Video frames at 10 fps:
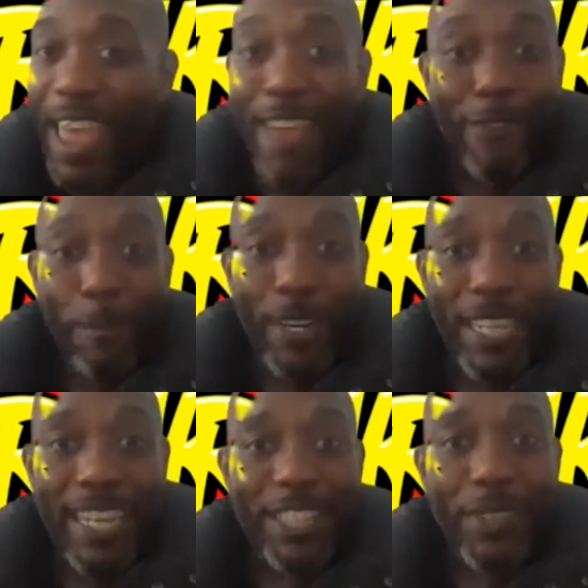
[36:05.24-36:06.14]
Everybody,
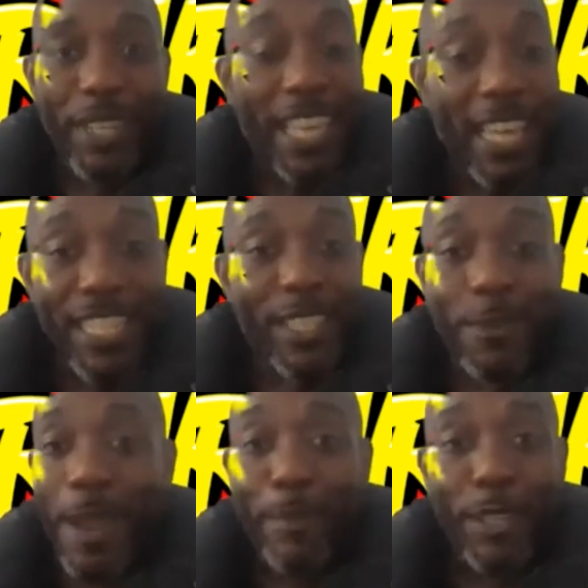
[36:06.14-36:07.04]
literally,
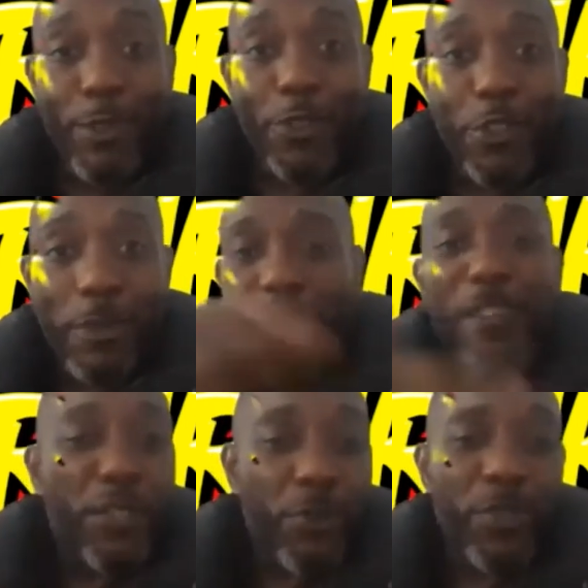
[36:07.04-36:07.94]
Instagram and YouTube. It's
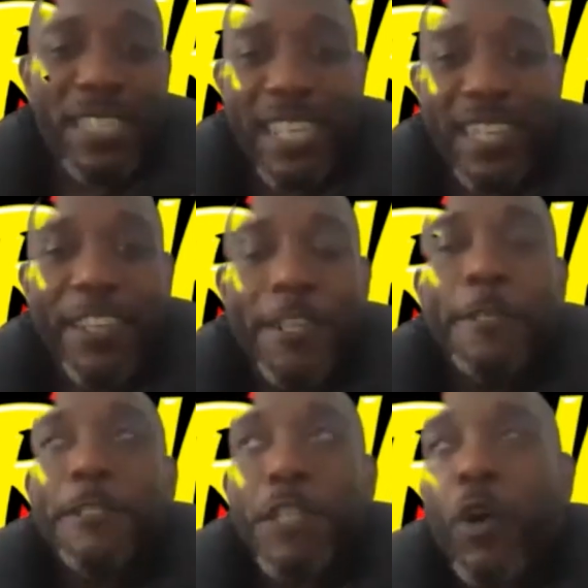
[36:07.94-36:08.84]
visuals, in it?
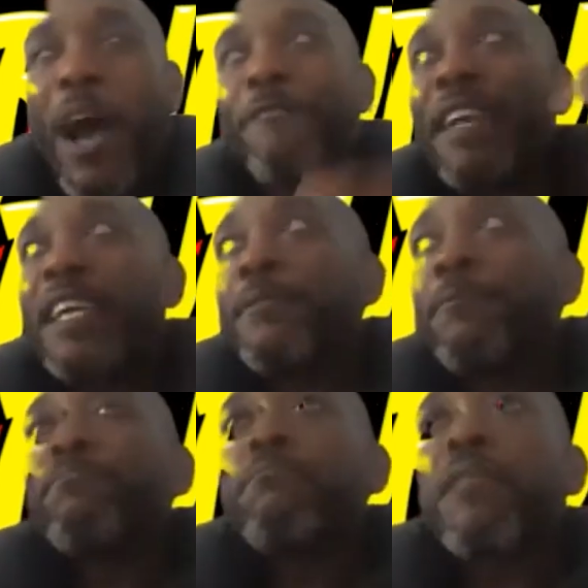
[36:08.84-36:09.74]
So I think,
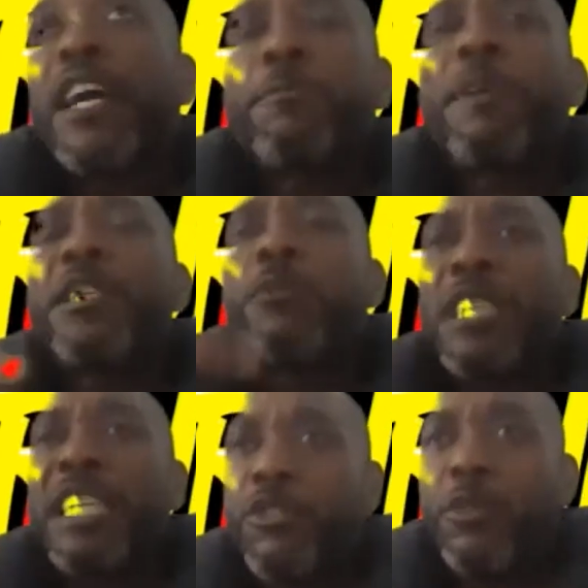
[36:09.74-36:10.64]
especially with
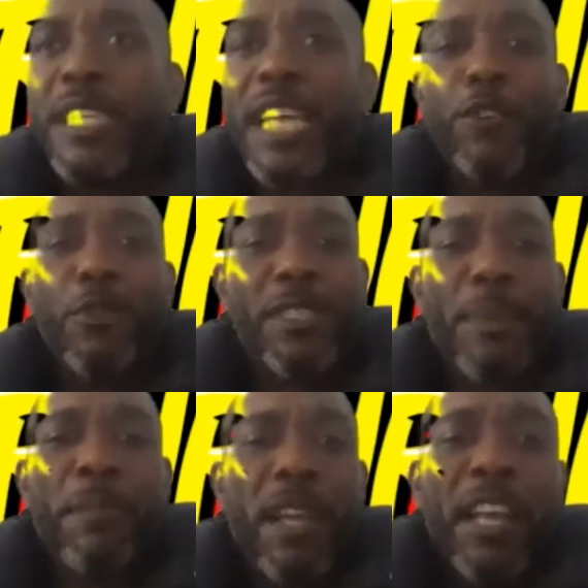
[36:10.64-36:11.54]
these new set of youths,
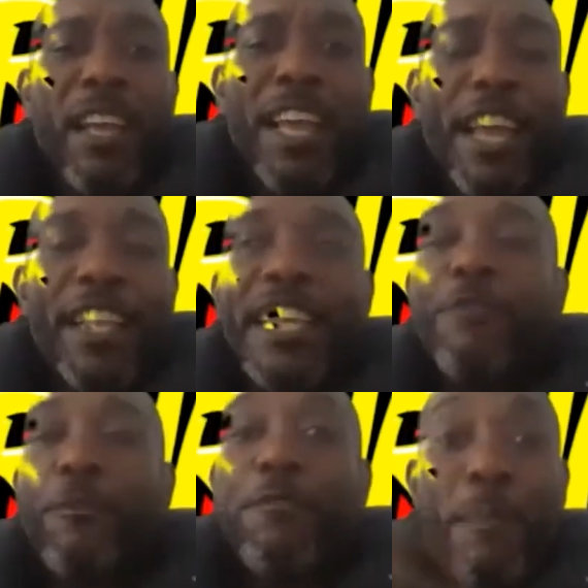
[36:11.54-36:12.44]

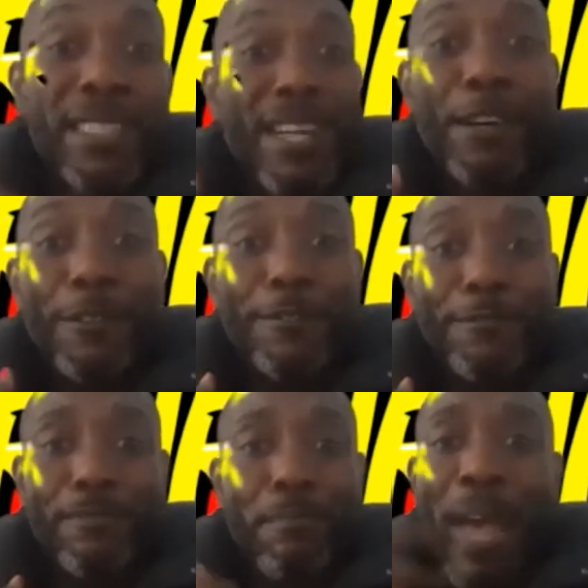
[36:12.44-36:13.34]
even for myself,
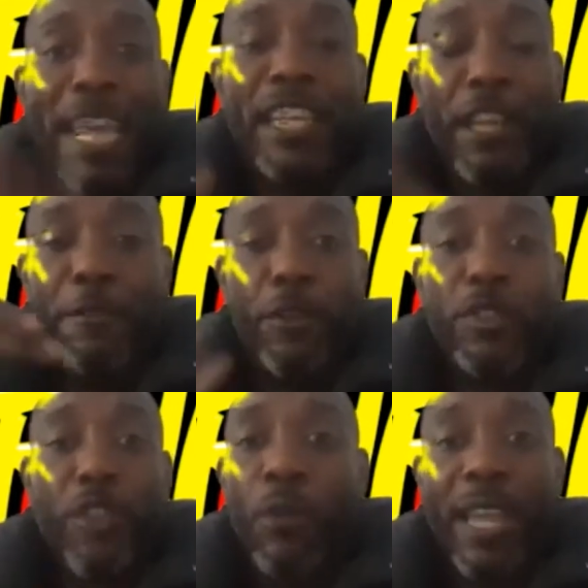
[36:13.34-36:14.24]
my interviews
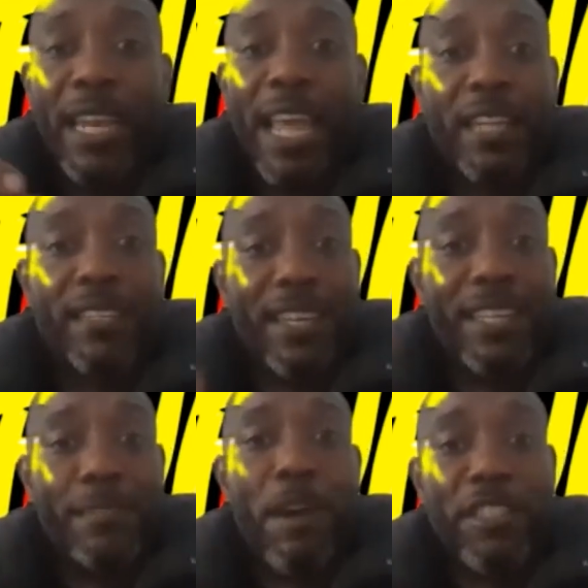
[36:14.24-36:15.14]
don't connect as
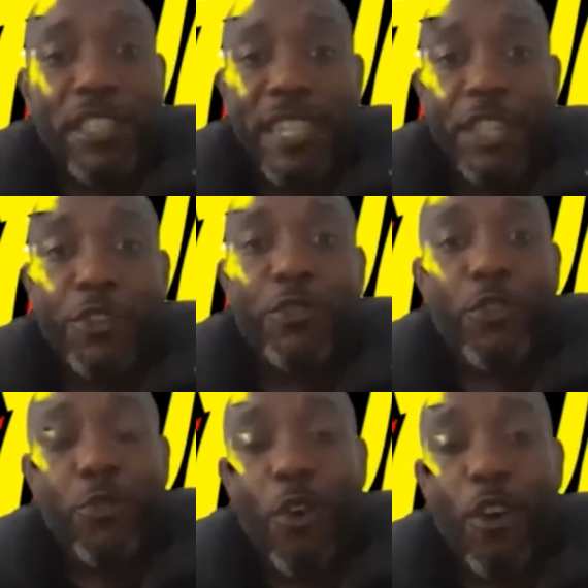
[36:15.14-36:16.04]
much as they should
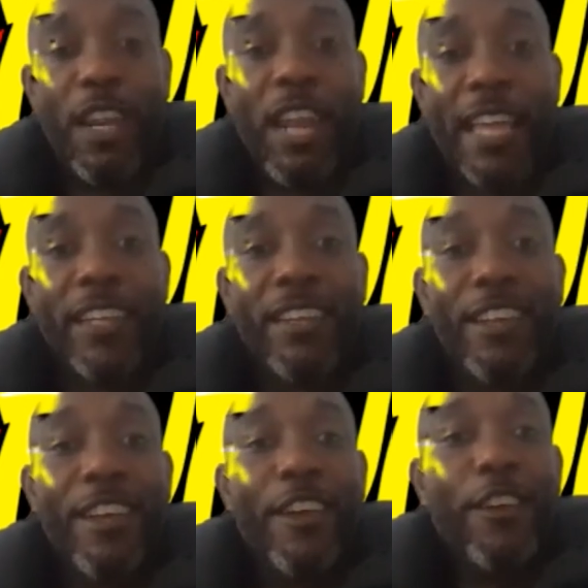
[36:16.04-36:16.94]
do online
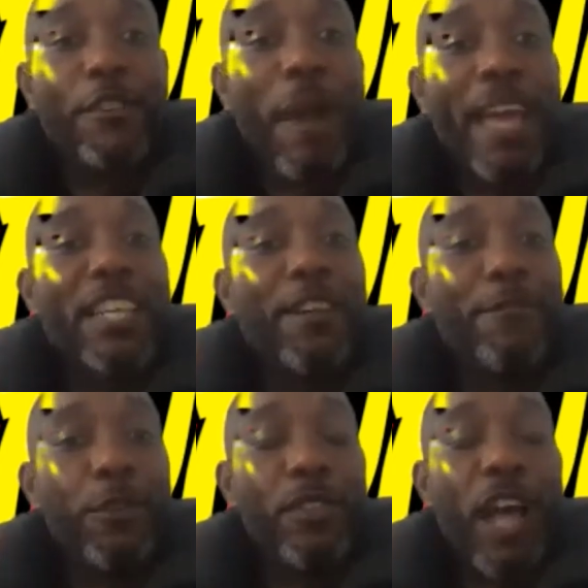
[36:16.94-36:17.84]
because my
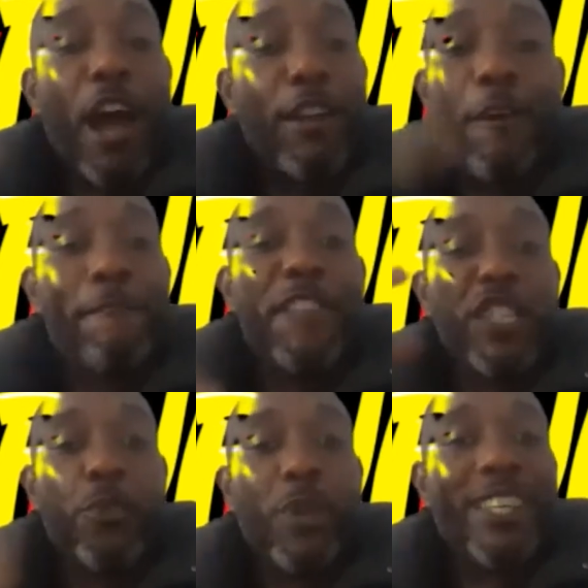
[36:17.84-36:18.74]
interviews are not
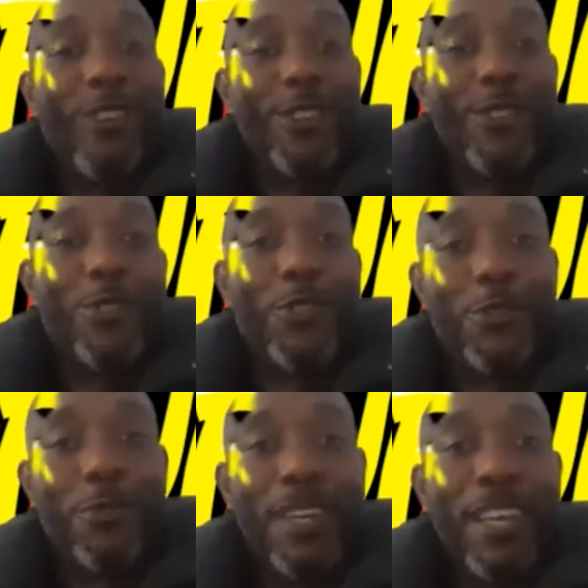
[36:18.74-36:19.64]
visually on YouTube.
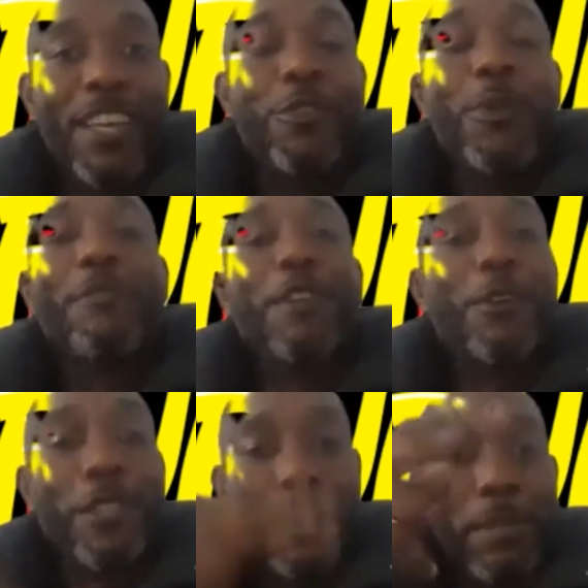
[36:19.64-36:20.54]
You have to go
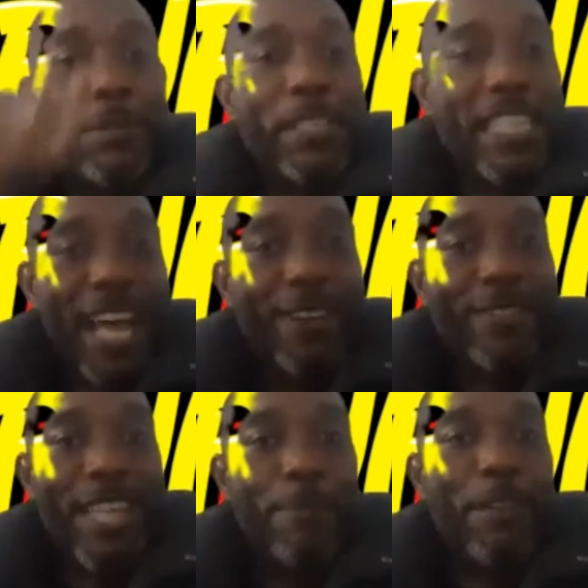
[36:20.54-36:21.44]
hmm. to the BBC Sounds
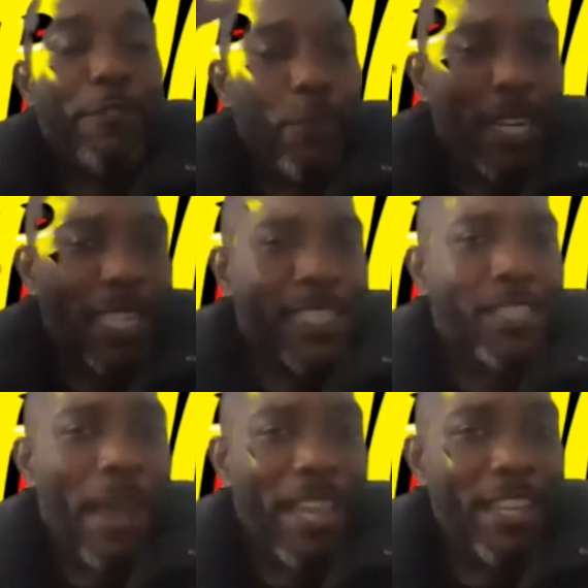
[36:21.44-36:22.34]
app if you want to listen to
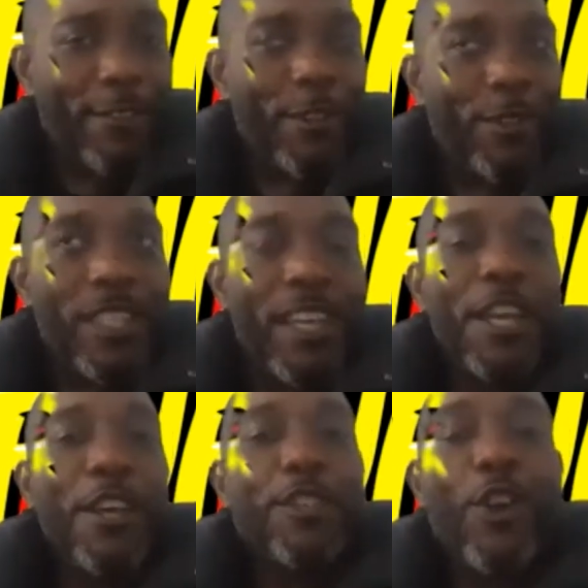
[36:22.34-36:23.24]
my interviews.
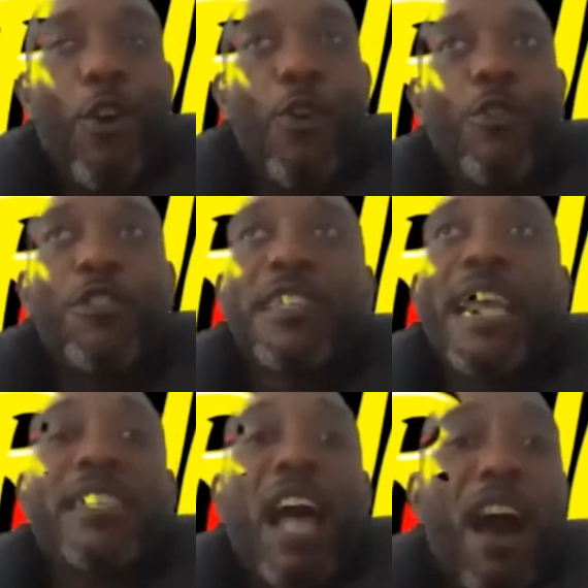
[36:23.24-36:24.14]
So
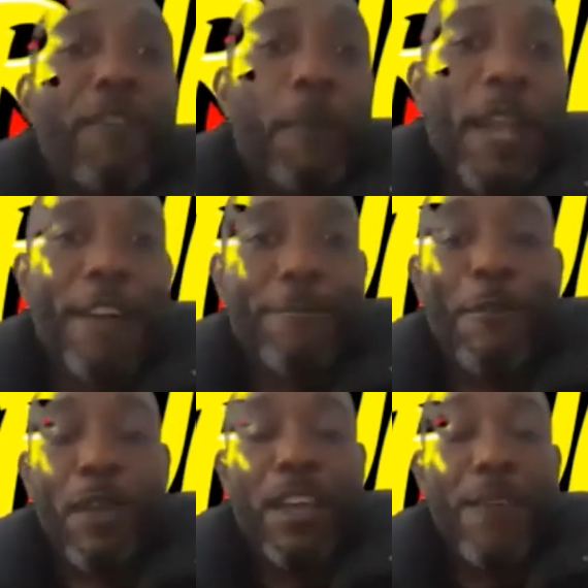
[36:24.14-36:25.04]
there's other
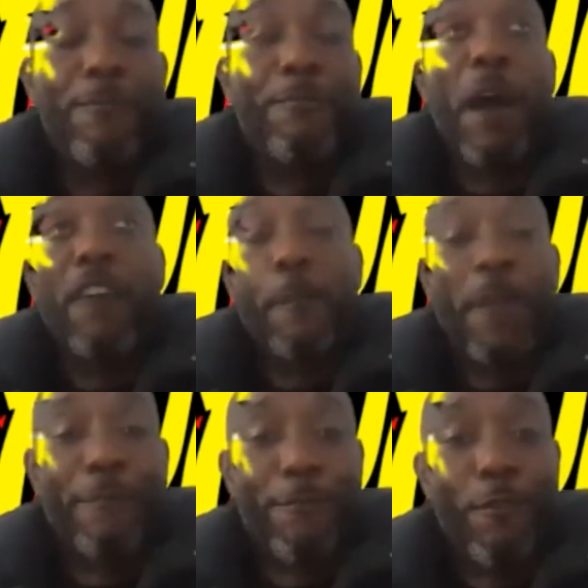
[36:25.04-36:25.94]
platform, other
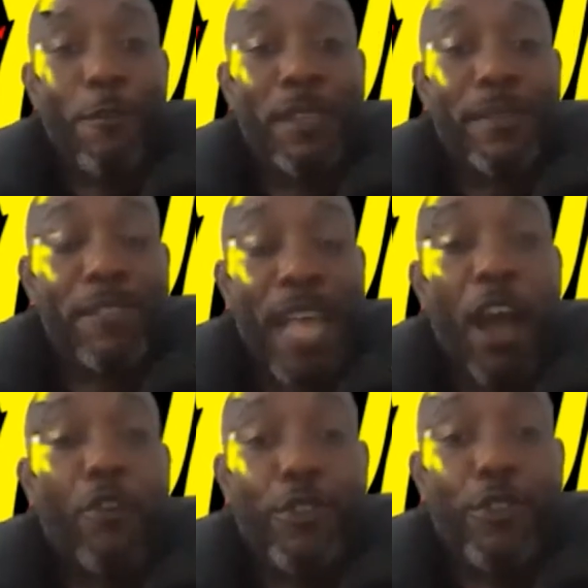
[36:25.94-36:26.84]
platforms that
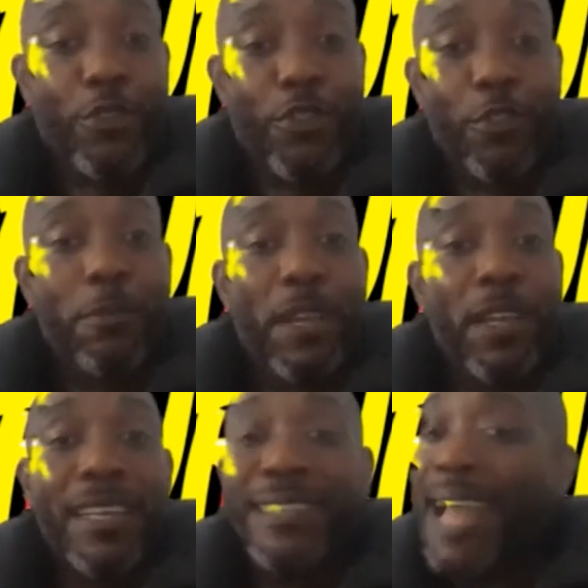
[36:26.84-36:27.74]
are on YouTube
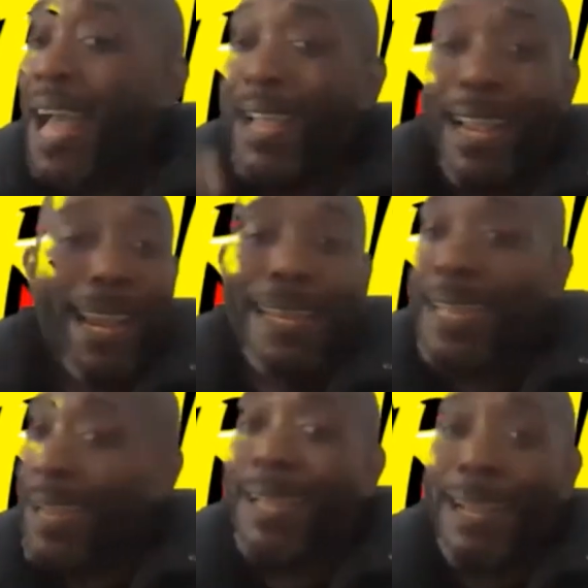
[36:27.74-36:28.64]
that click,
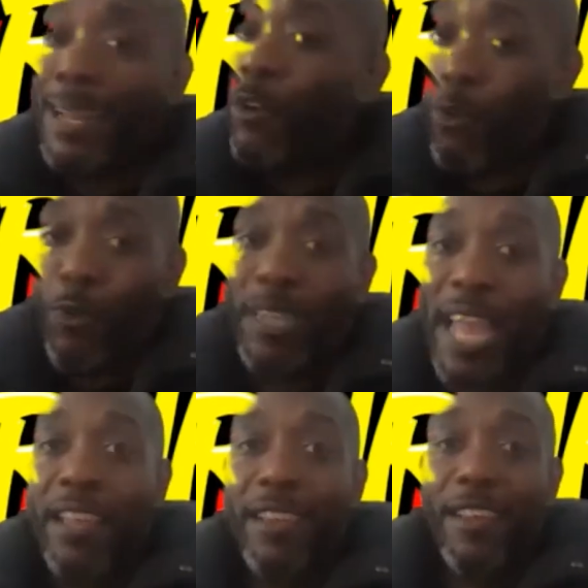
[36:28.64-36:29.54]
click, click all
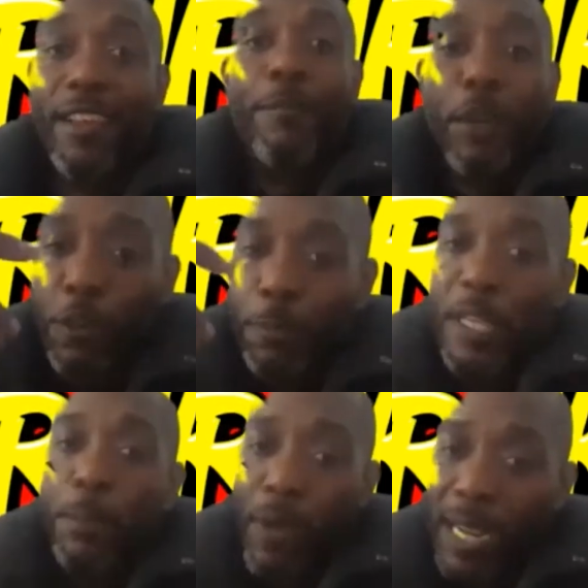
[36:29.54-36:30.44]
day because
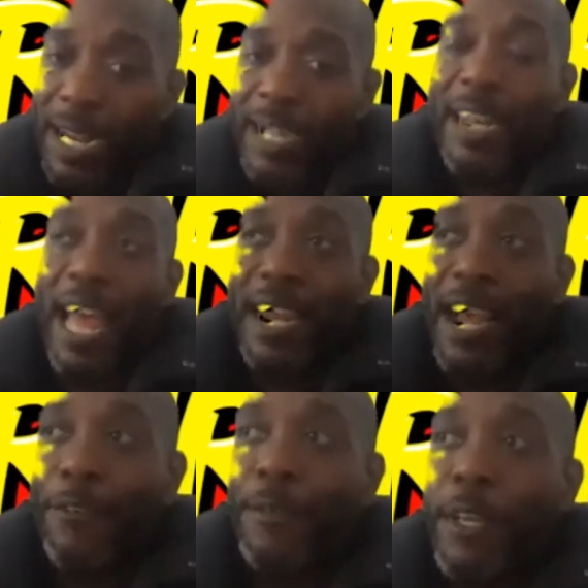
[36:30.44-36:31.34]
people could click like that.